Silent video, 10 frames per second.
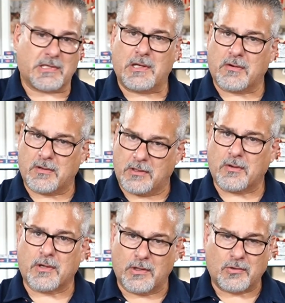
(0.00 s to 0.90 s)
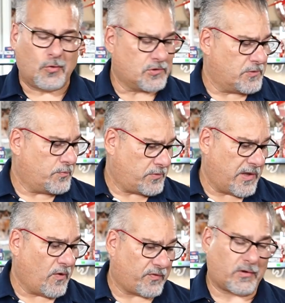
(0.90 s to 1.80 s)
And they're, they're good tools, and
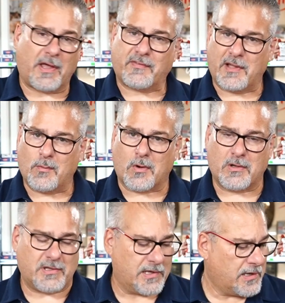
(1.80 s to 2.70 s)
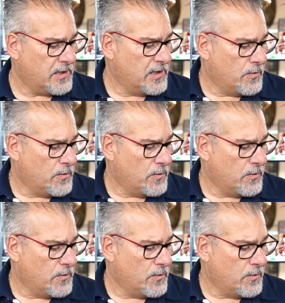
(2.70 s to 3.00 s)
they offer a lifetime warranty.